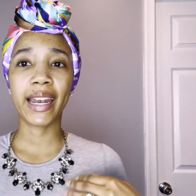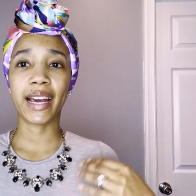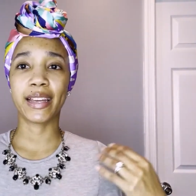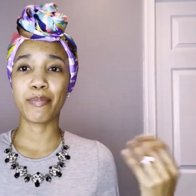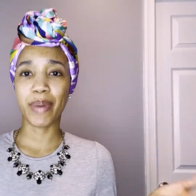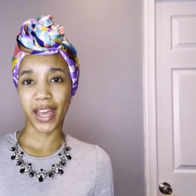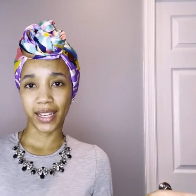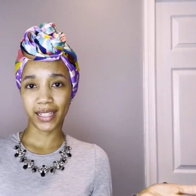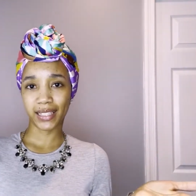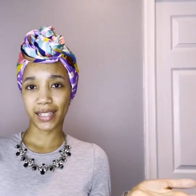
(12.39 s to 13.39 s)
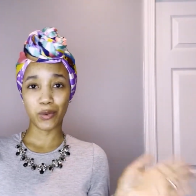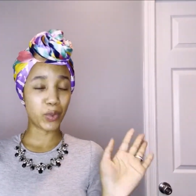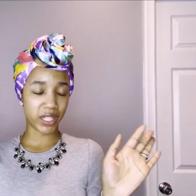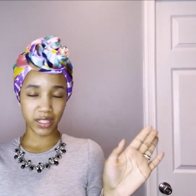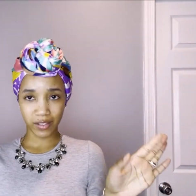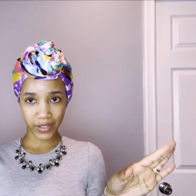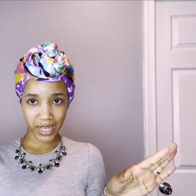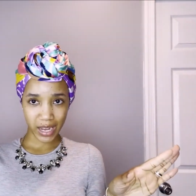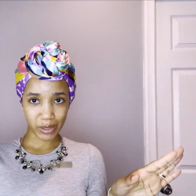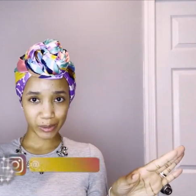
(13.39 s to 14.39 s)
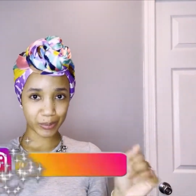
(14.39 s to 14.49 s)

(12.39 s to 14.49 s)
I am back with another video.